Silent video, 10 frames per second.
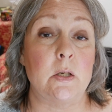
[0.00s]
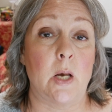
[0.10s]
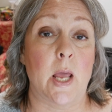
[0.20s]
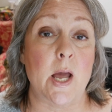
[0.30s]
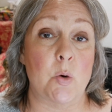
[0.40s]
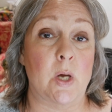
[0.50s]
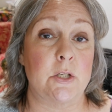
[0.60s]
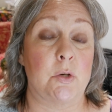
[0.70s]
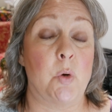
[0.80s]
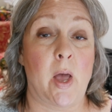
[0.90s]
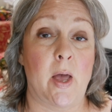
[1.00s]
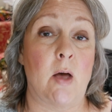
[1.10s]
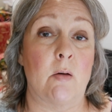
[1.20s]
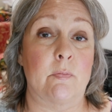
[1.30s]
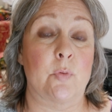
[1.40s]
Right now I do
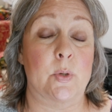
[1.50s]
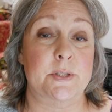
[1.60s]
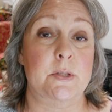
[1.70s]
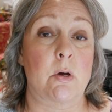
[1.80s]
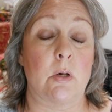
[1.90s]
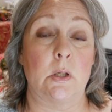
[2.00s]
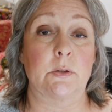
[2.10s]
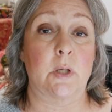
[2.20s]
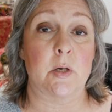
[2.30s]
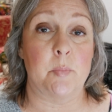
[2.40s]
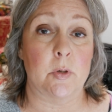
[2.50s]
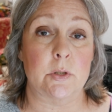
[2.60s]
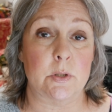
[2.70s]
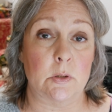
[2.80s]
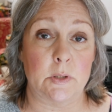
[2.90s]
have what's called
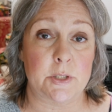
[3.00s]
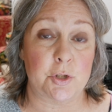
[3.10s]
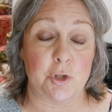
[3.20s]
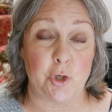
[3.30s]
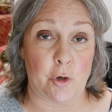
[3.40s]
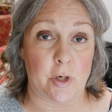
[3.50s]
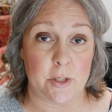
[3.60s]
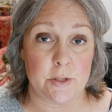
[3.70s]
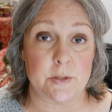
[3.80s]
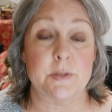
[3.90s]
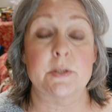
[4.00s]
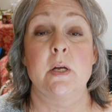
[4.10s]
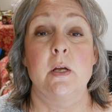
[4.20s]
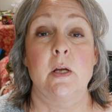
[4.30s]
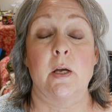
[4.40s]
commercial
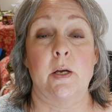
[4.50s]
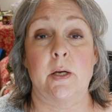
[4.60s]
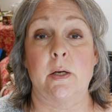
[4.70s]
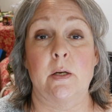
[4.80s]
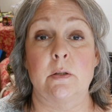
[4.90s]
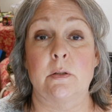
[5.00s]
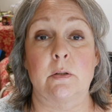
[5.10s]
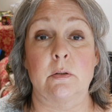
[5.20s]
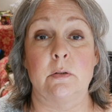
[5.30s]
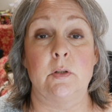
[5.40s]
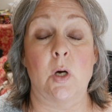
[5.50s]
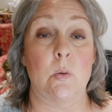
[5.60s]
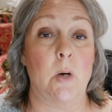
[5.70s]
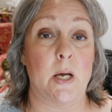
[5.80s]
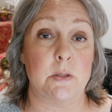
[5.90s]
insurance, and
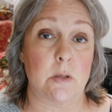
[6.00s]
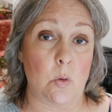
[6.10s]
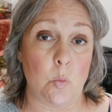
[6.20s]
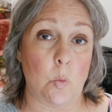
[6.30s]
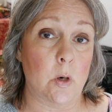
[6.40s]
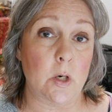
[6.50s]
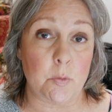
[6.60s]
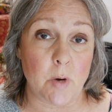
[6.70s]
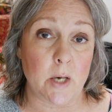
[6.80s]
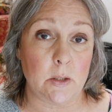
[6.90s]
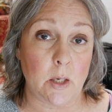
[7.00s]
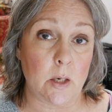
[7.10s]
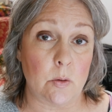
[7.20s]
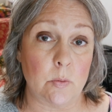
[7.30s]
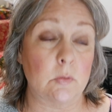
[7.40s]
no, I don't work
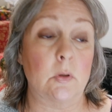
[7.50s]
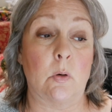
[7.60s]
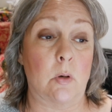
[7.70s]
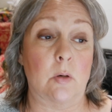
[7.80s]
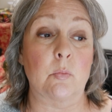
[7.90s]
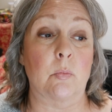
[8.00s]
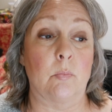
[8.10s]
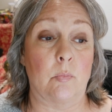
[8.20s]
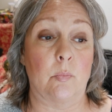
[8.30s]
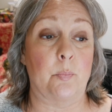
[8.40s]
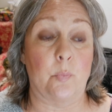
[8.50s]
right now or